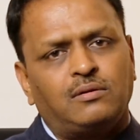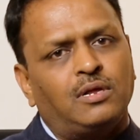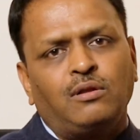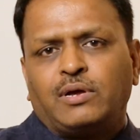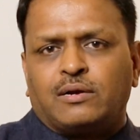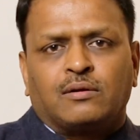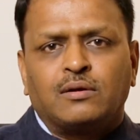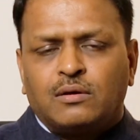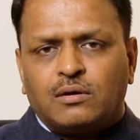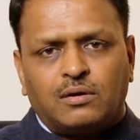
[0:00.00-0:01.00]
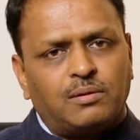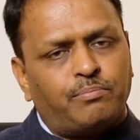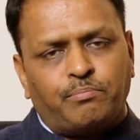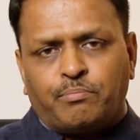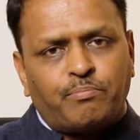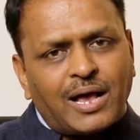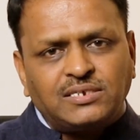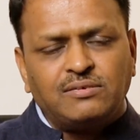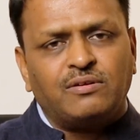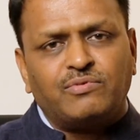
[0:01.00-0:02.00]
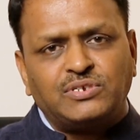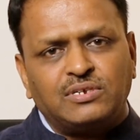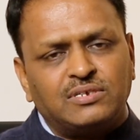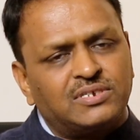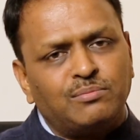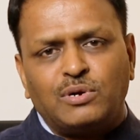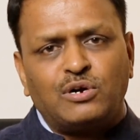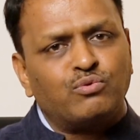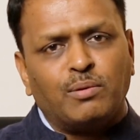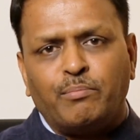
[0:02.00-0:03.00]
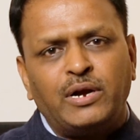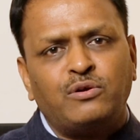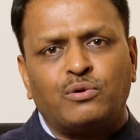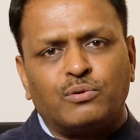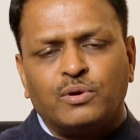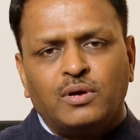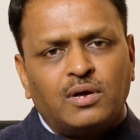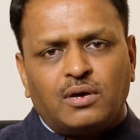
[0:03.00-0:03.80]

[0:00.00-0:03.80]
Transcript: Now look at, on a passive investing is similar to a metro.